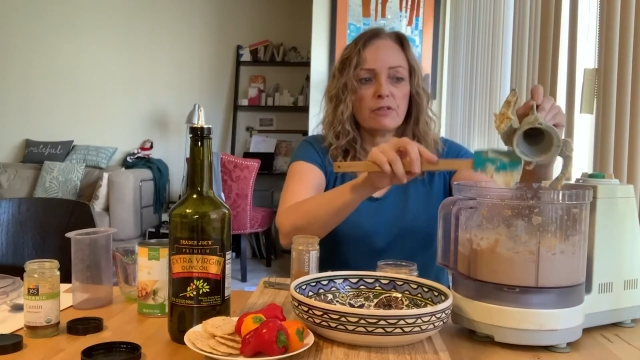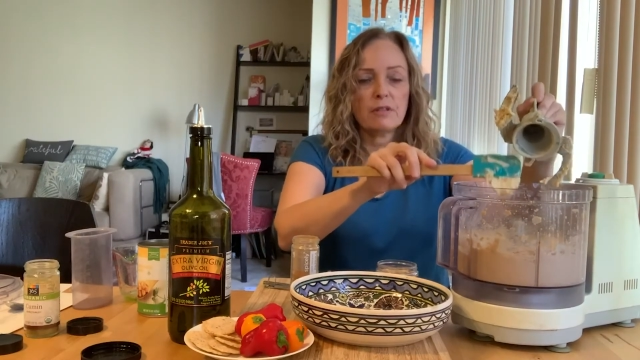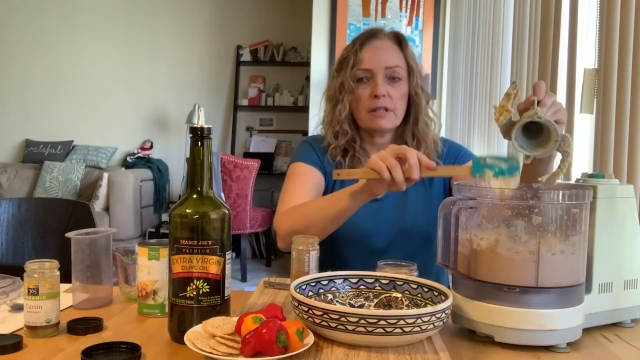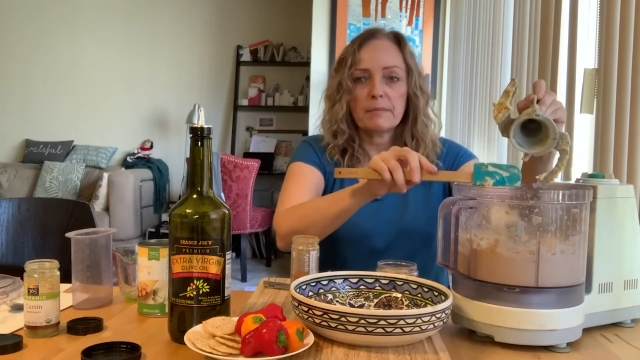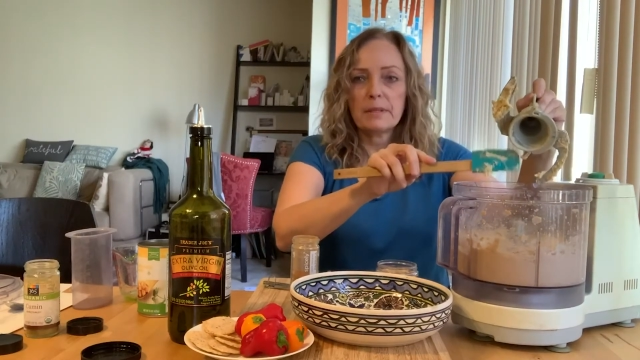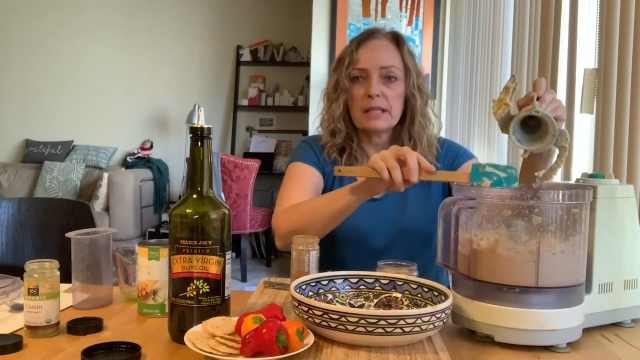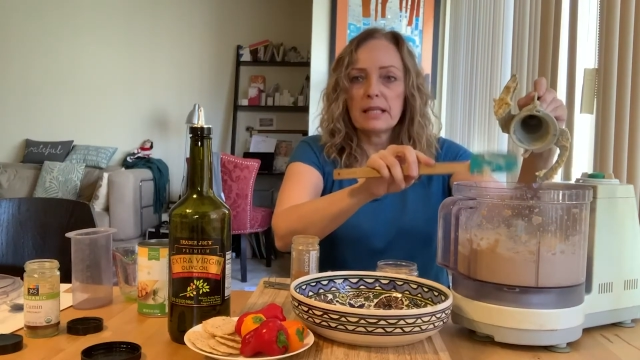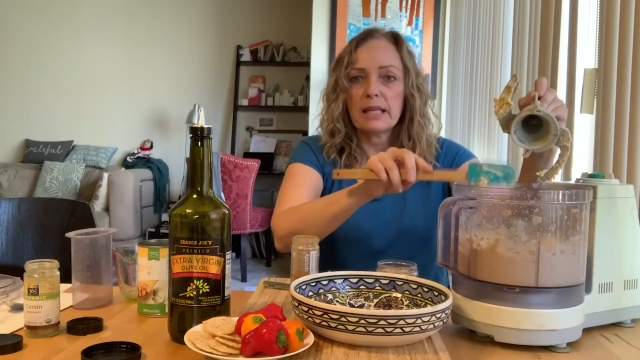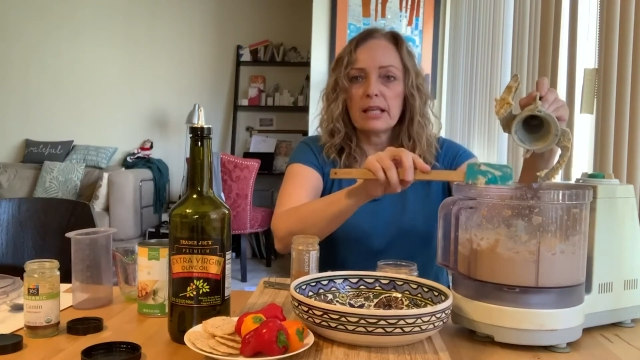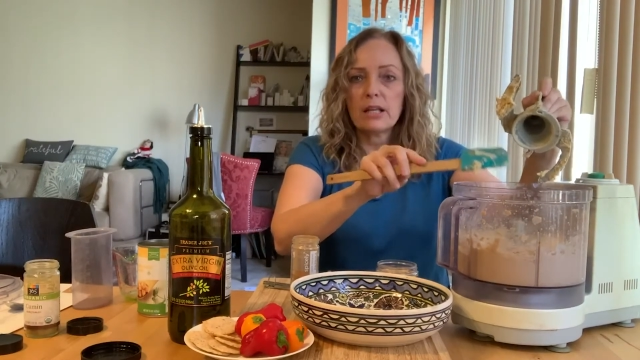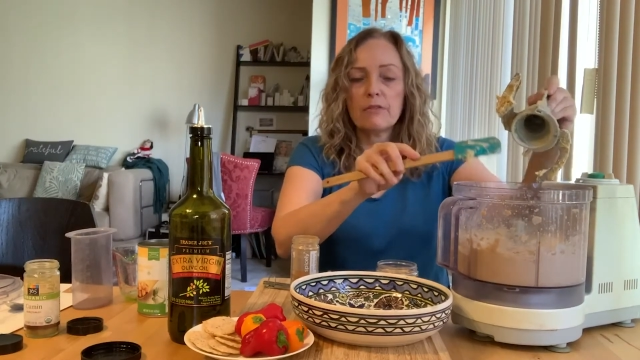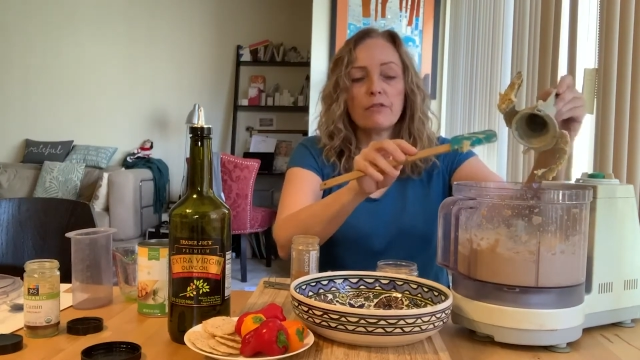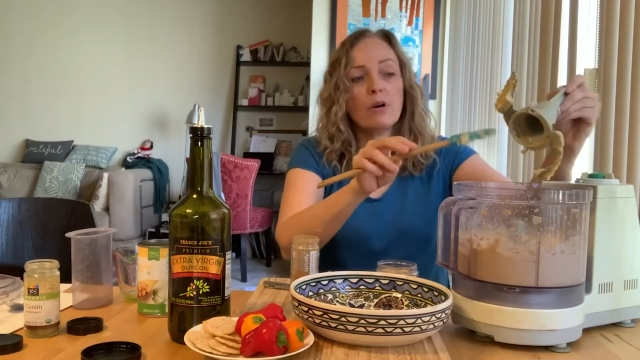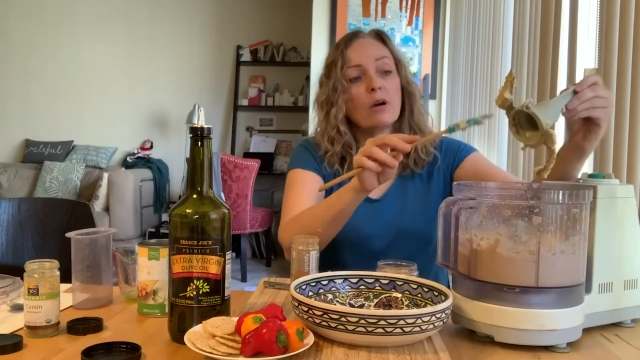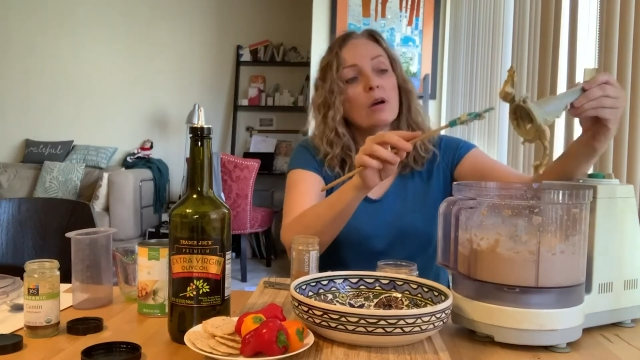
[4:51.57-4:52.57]
I'm going to get
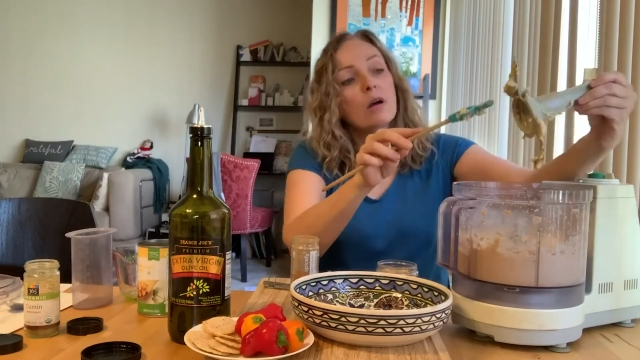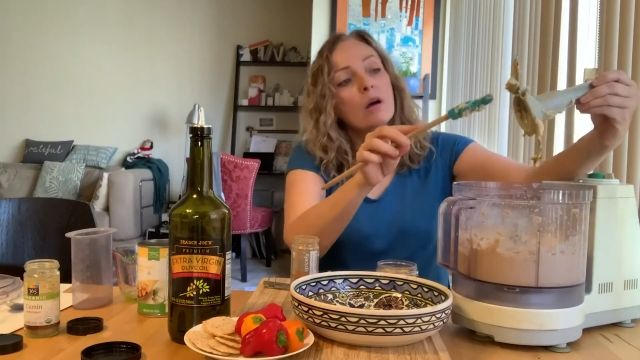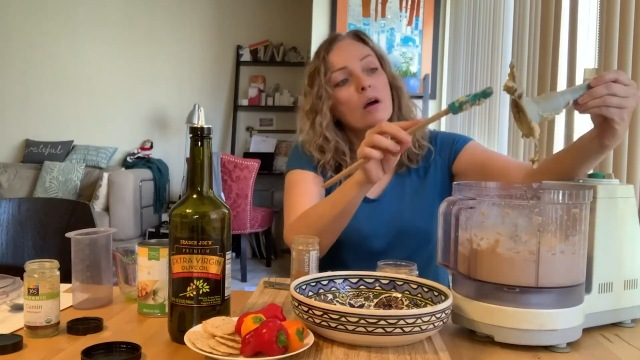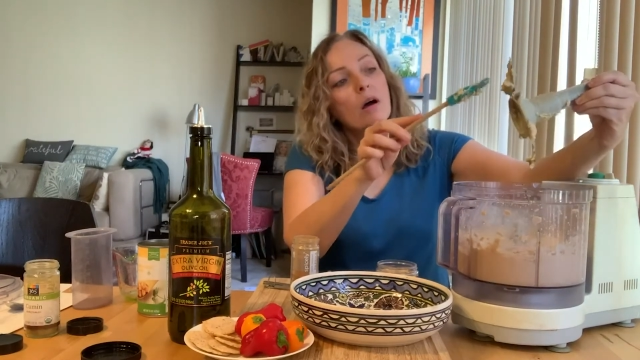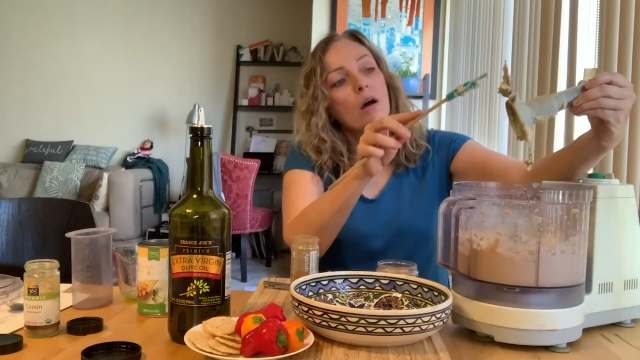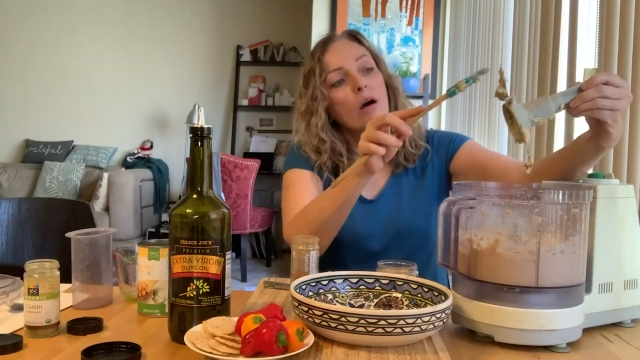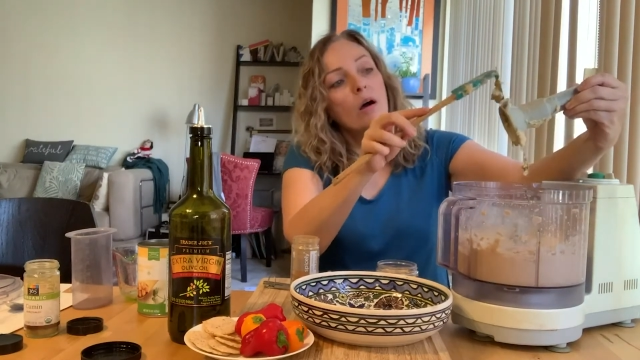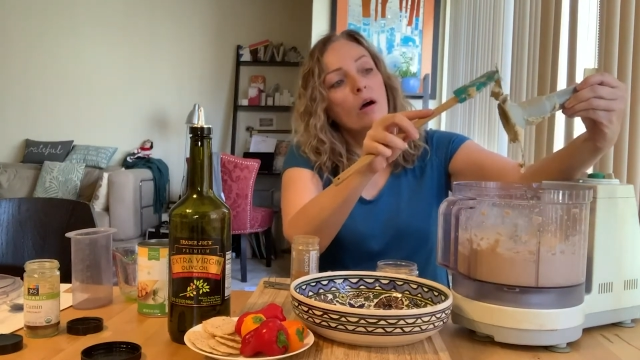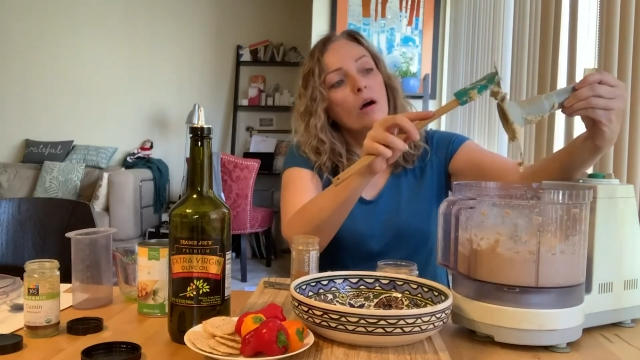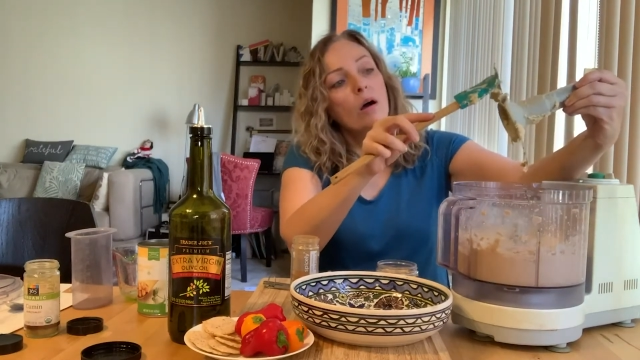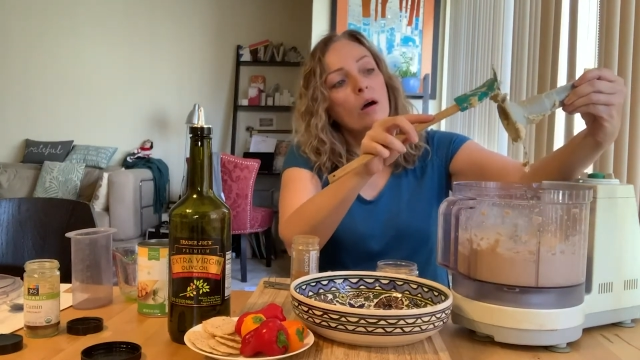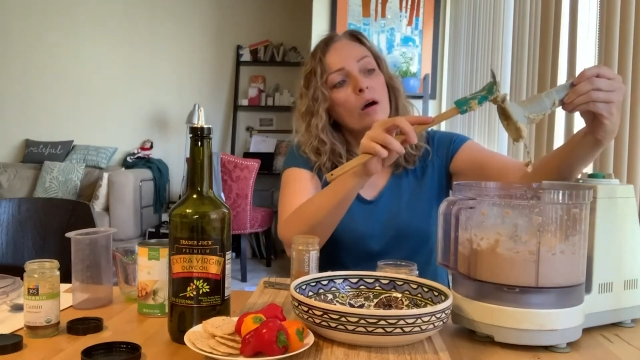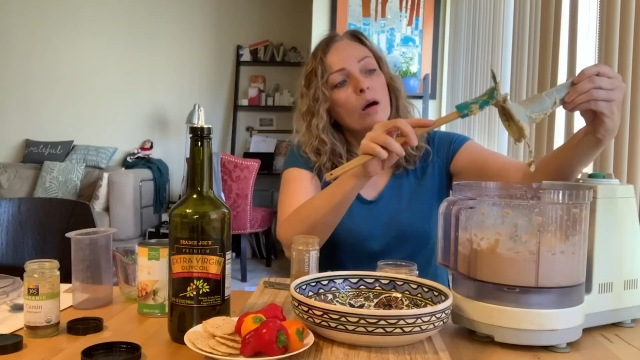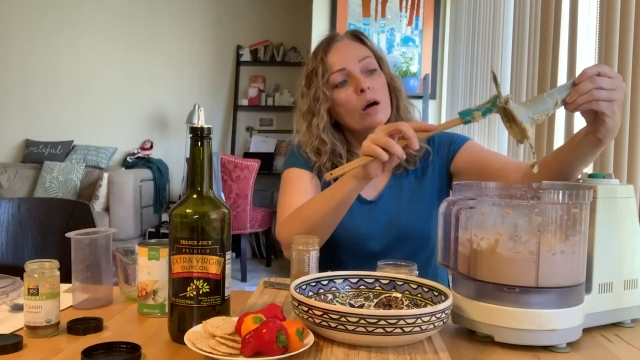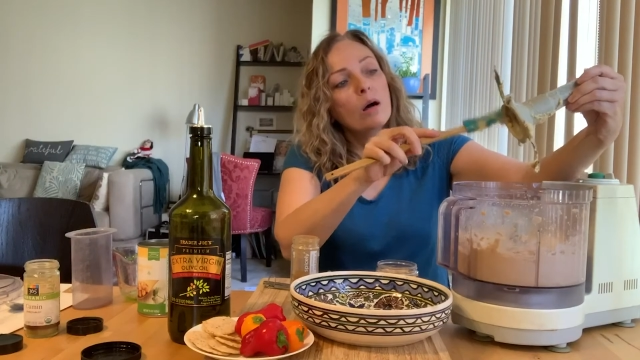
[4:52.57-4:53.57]
off
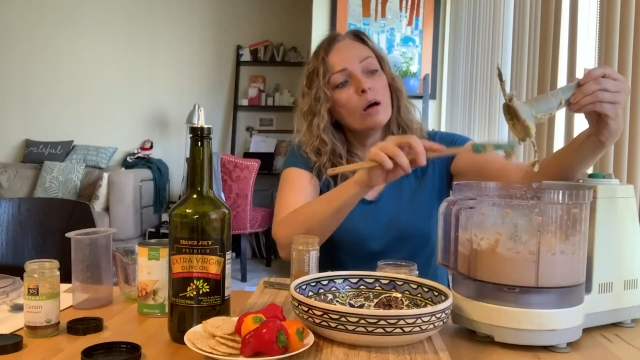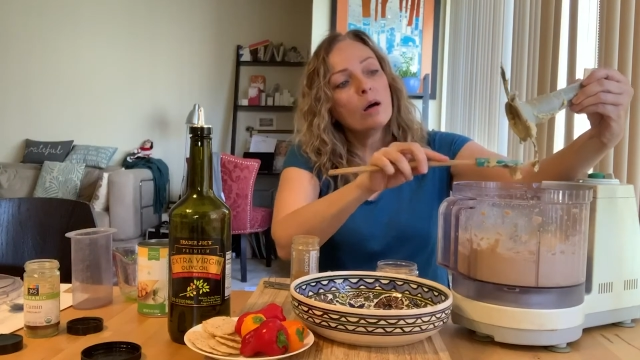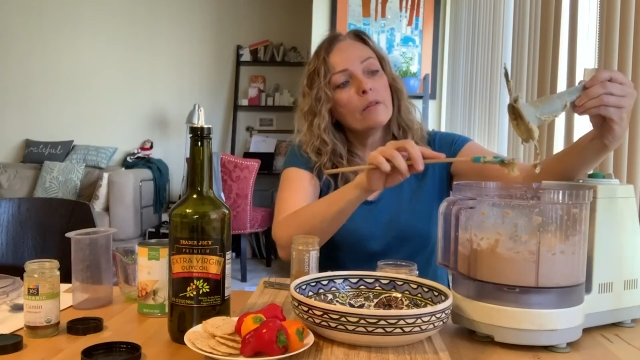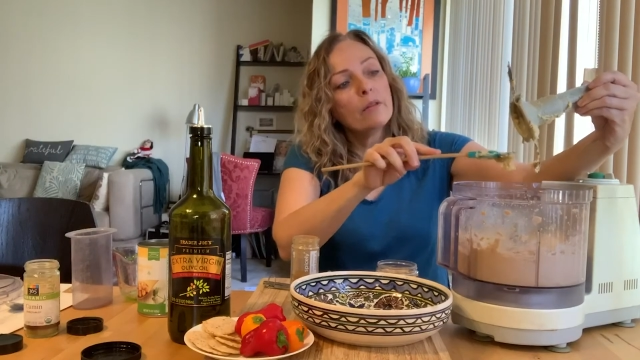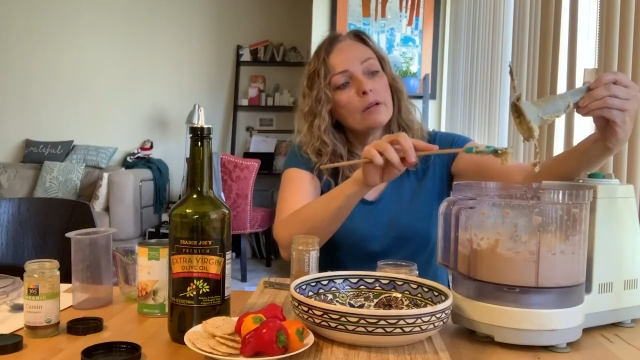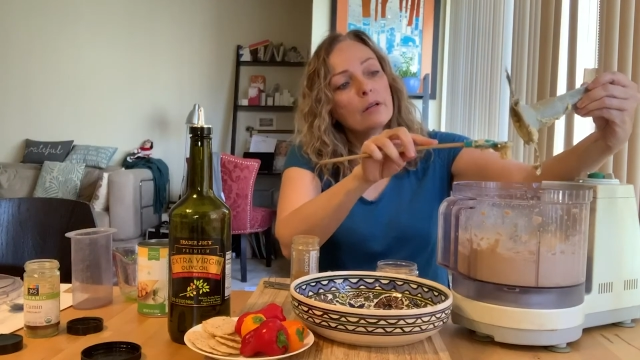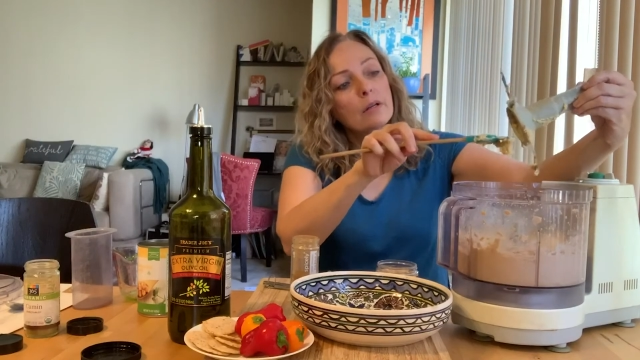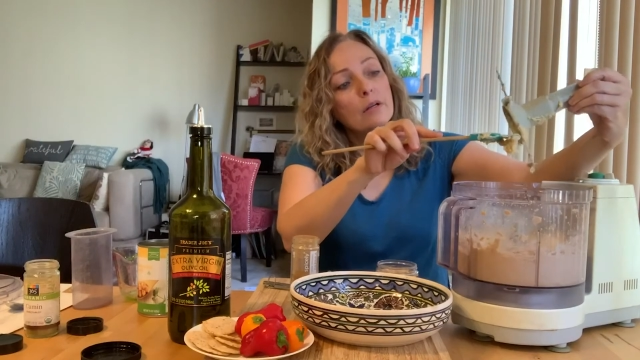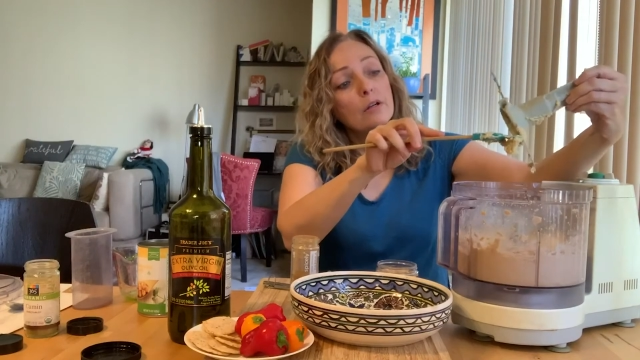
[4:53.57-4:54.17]
all